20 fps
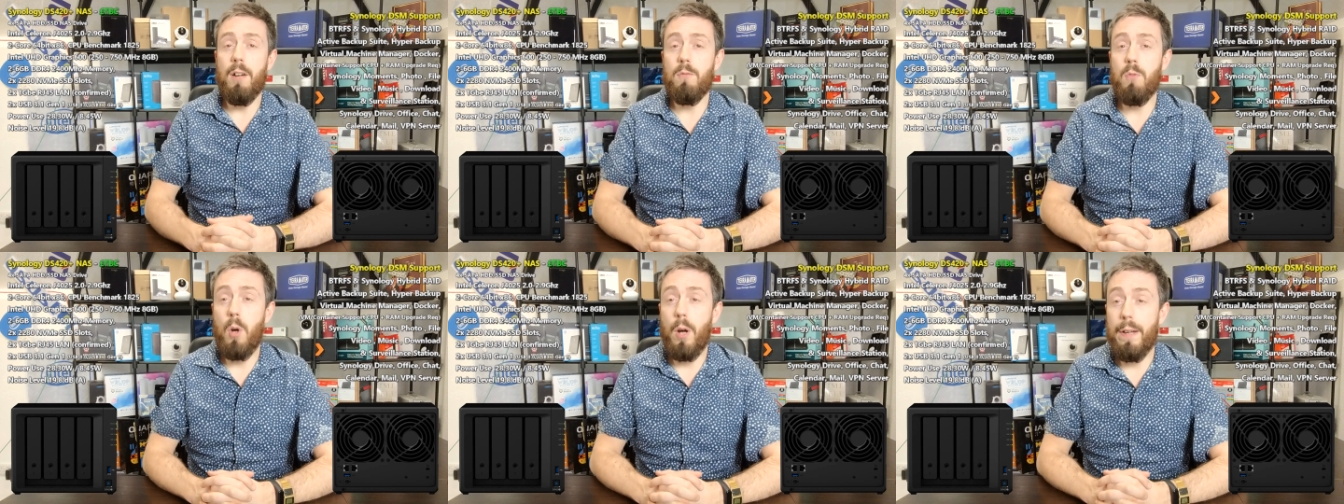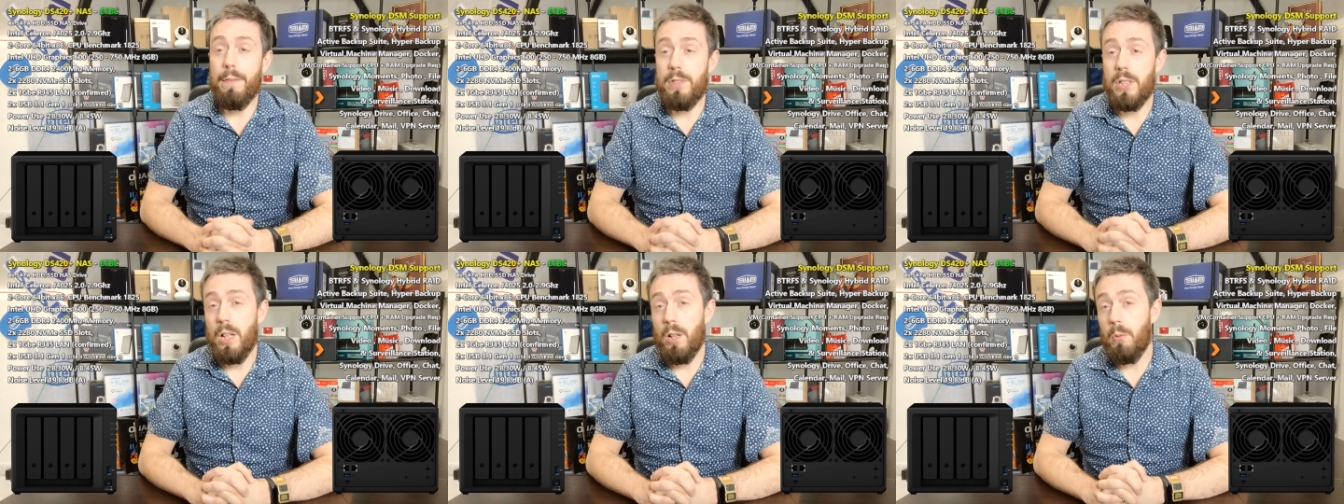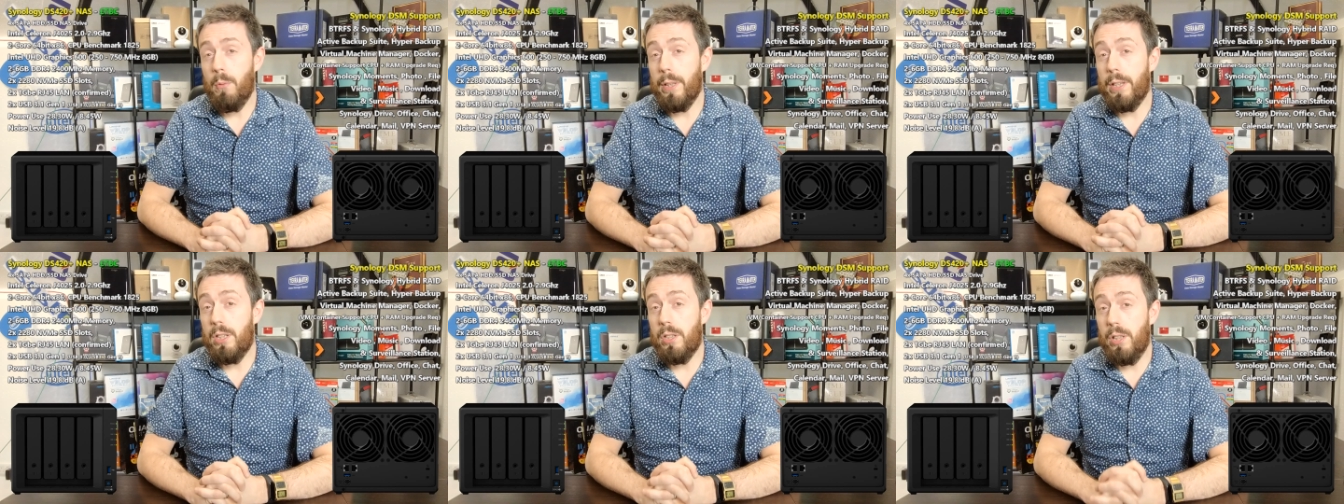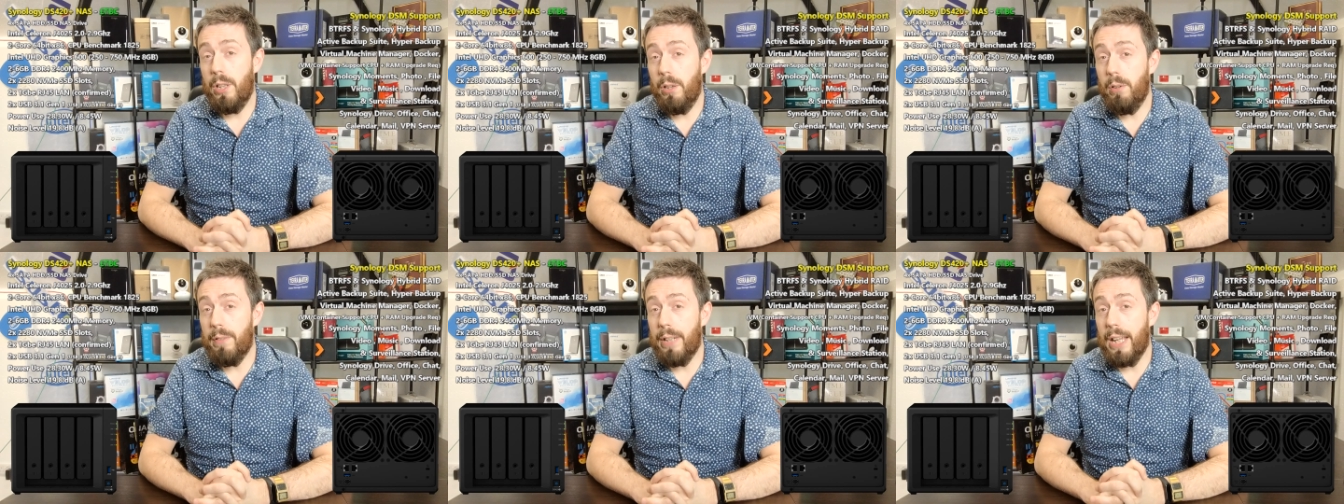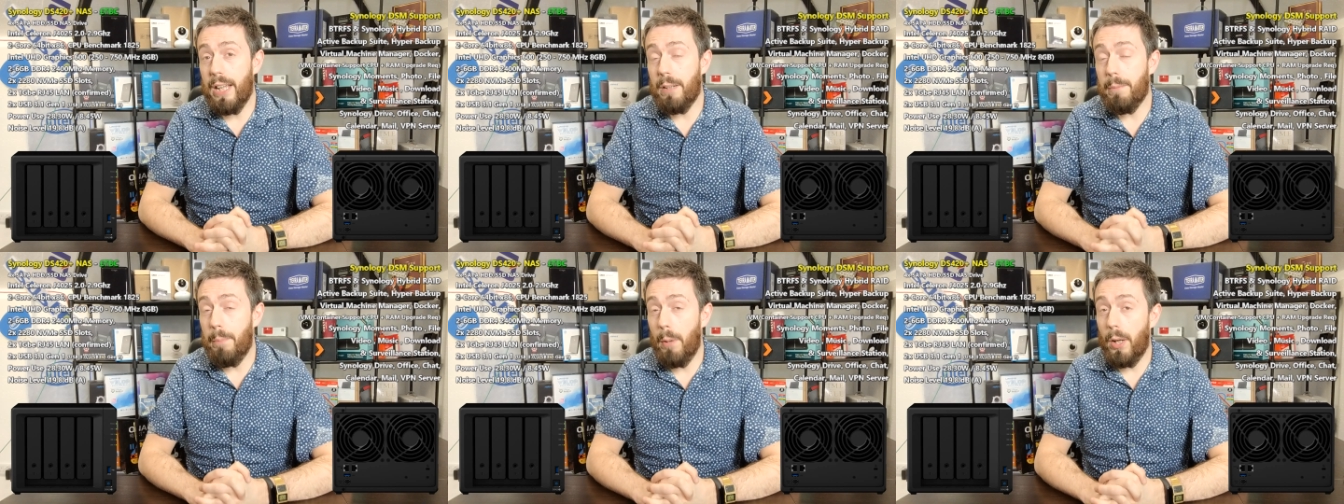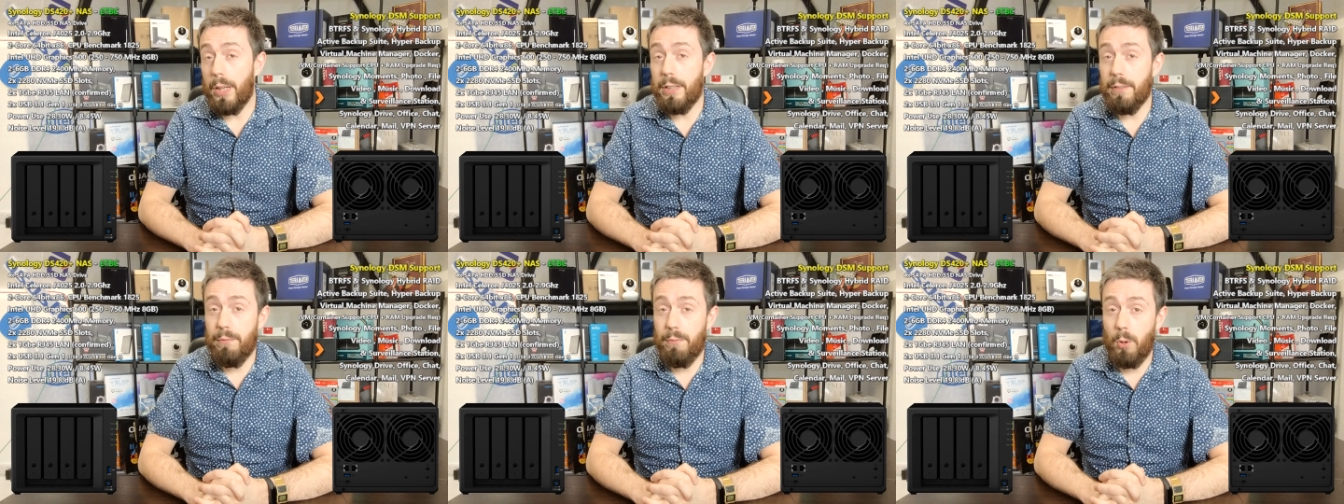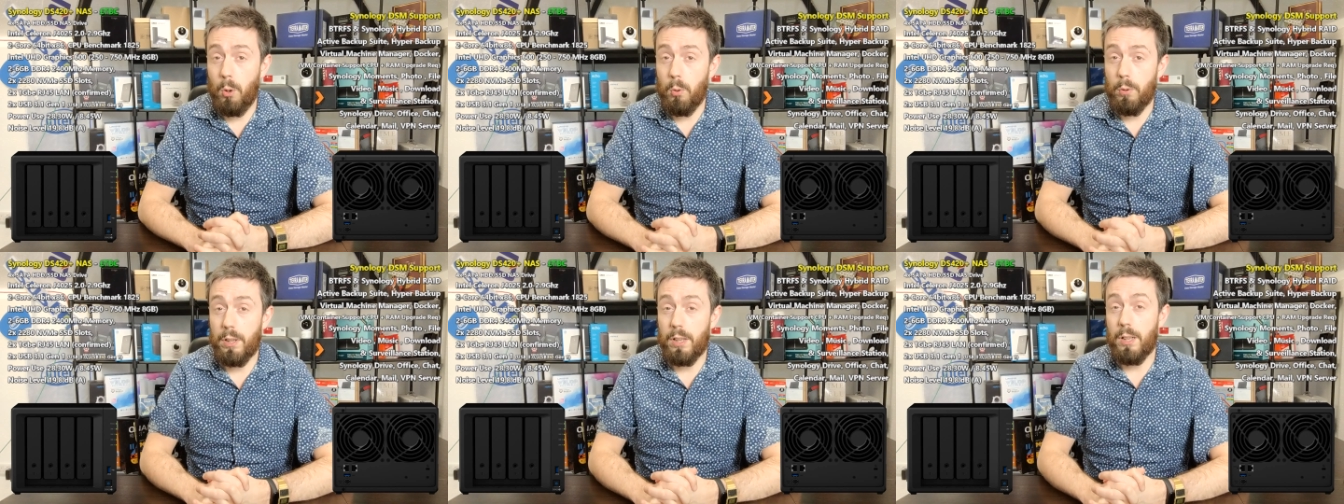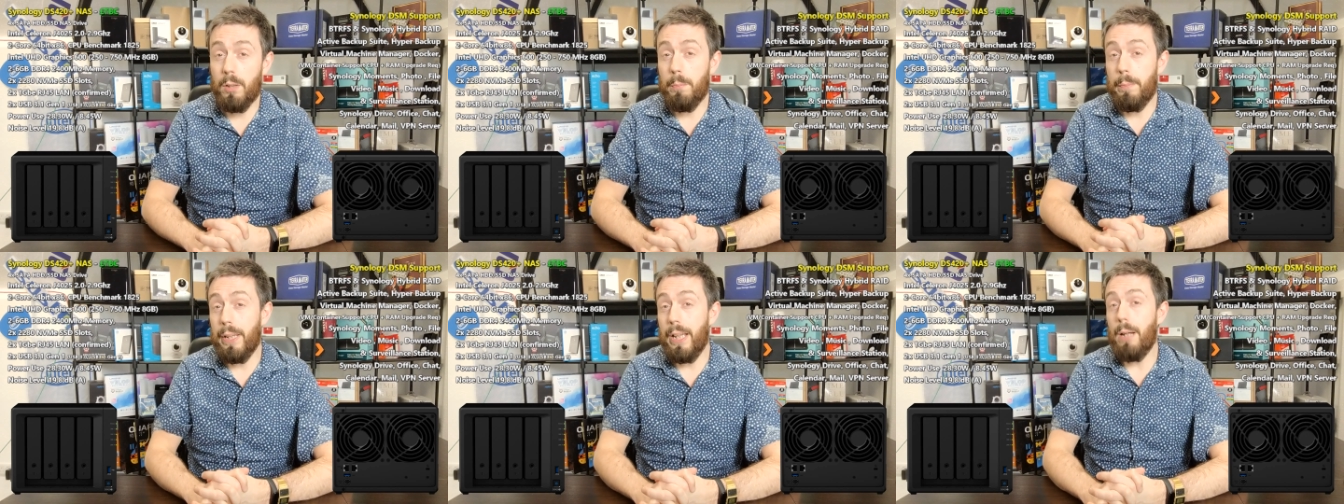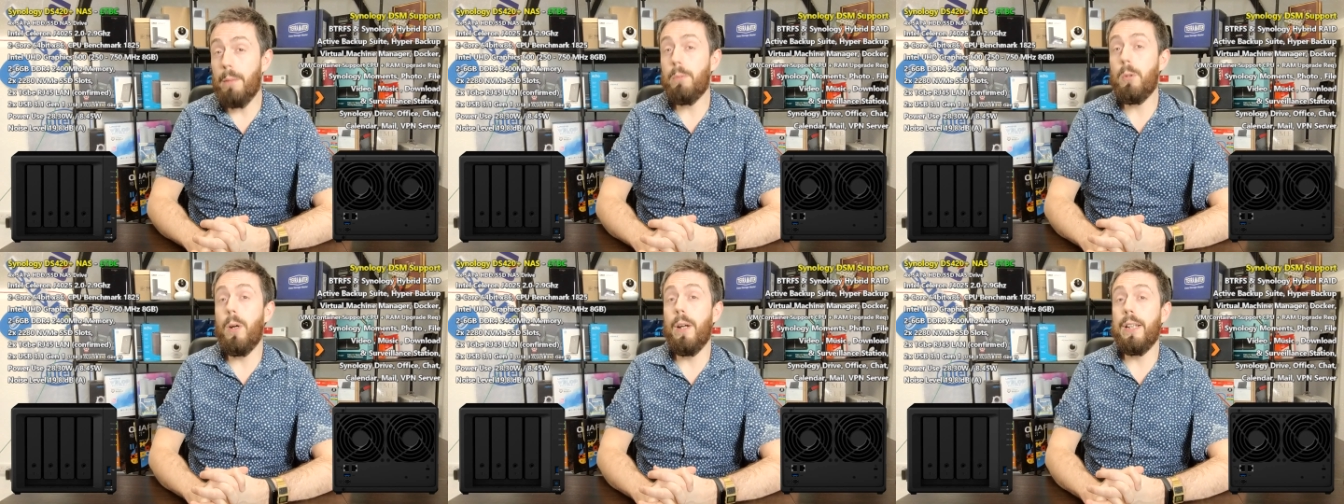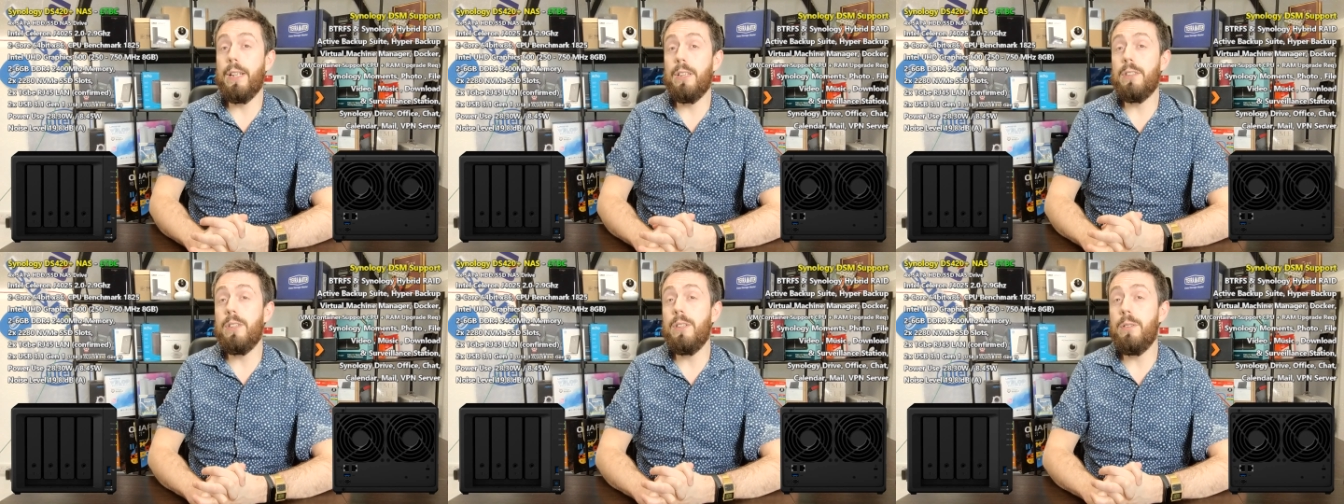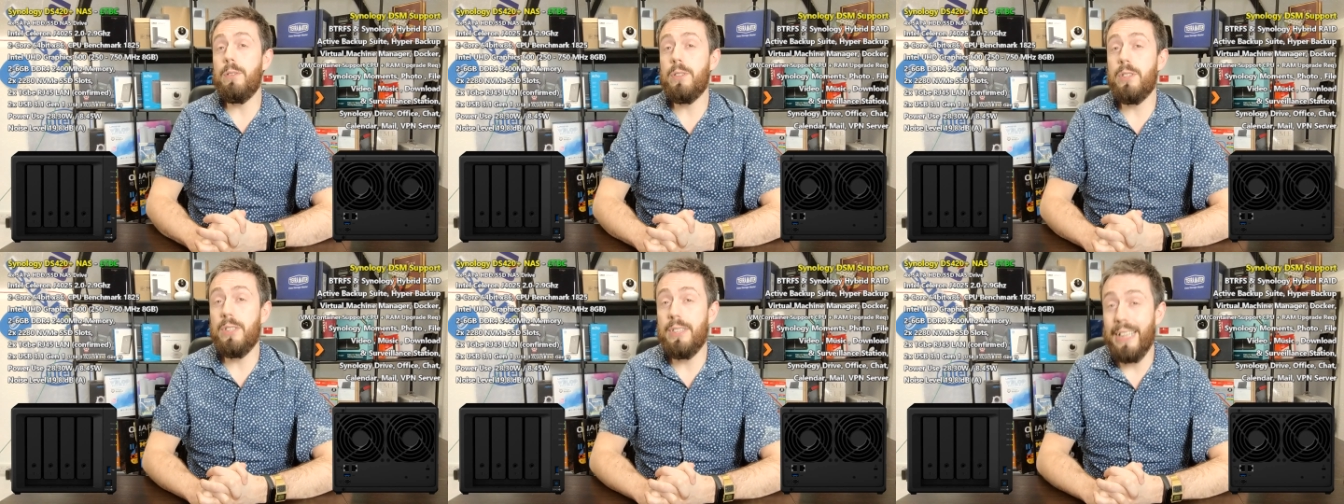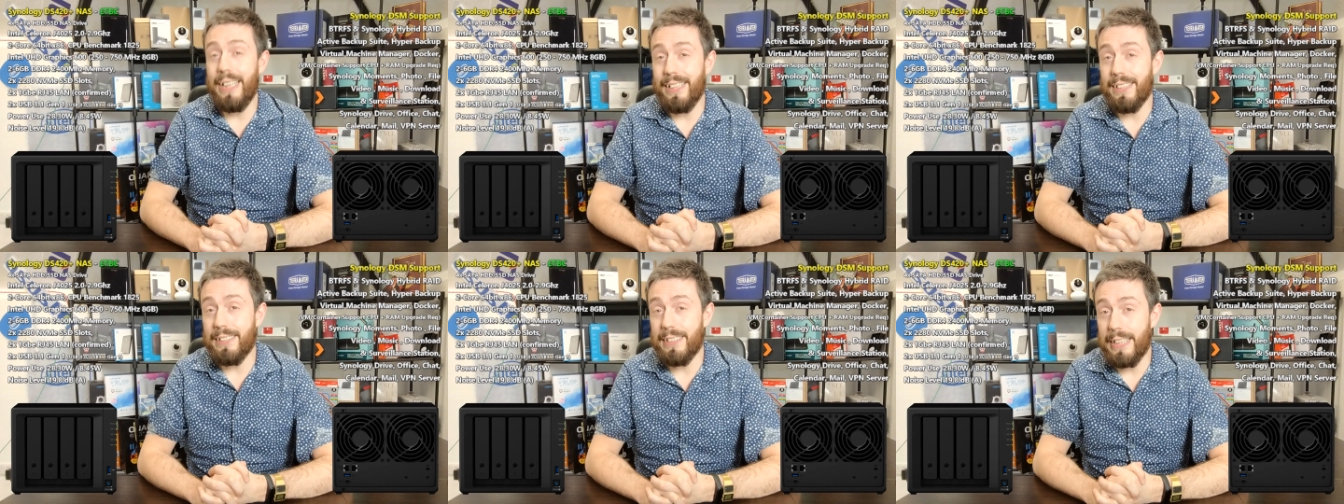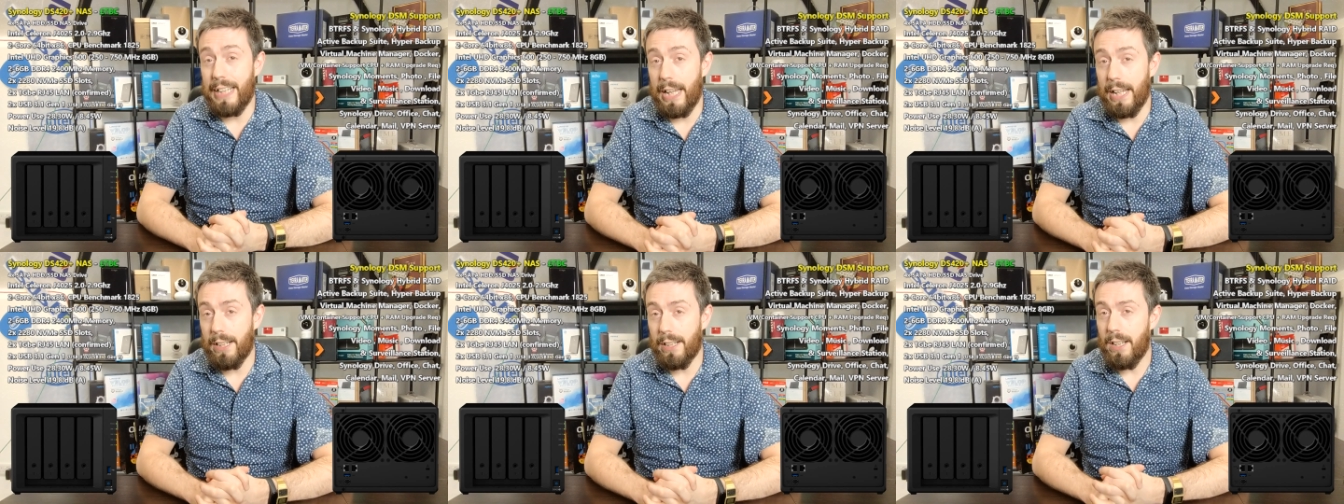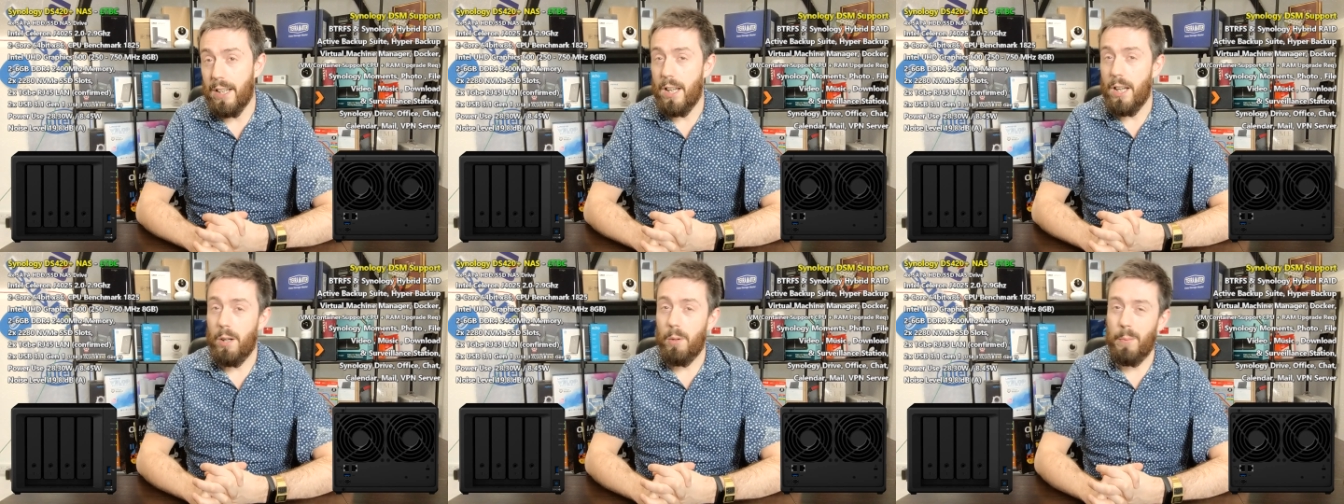arrives with two gig by default that can be upgraded to six gig,